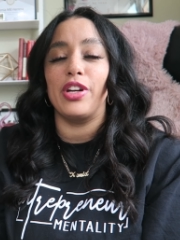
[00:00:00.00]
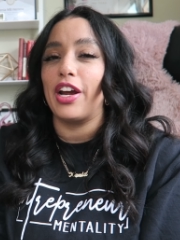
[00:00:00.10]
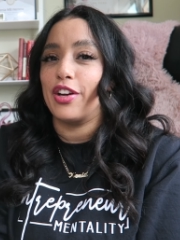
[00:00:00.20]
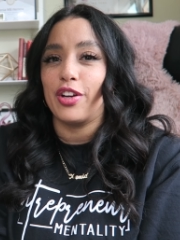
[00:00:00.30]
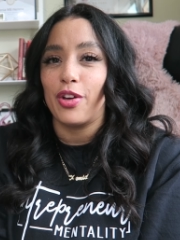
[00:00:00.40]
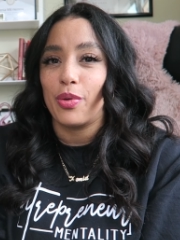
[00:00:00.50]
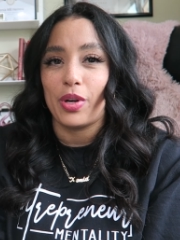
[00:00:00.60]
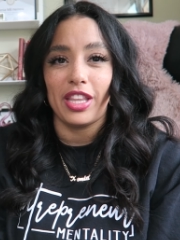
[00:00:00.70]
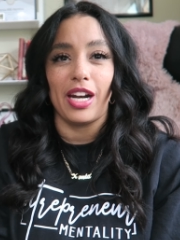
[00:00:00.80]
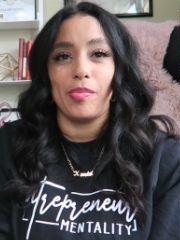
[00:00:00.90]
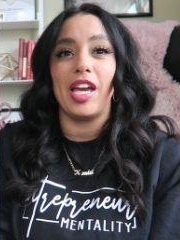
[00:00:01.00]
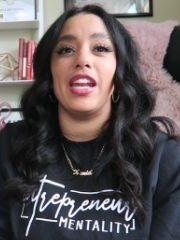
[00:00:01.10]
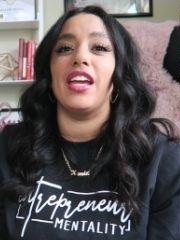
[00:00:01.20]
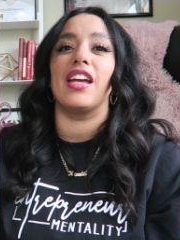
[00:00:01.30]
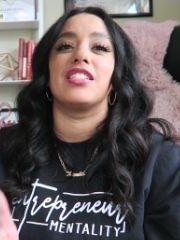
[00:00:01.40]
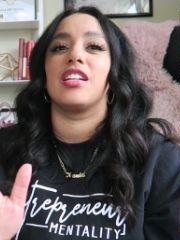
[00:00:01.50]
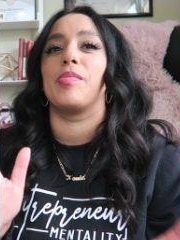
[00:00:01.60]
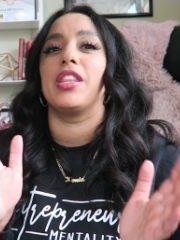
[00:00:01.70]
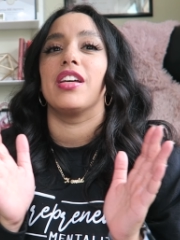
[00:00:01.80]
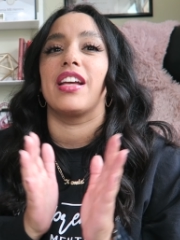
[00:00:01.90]
I already know the one that I'm getting. It's going to
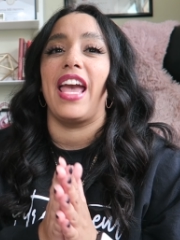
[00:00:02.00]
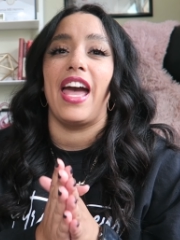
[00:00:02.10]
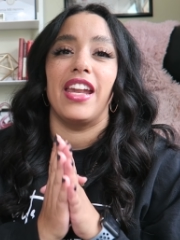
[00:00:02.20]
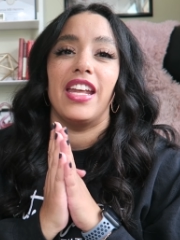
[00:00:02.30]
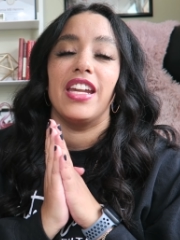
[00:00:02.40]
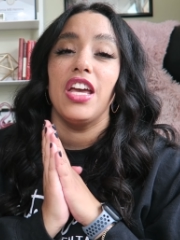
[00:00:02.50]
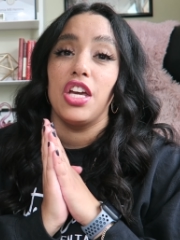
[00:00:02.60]
be the Canon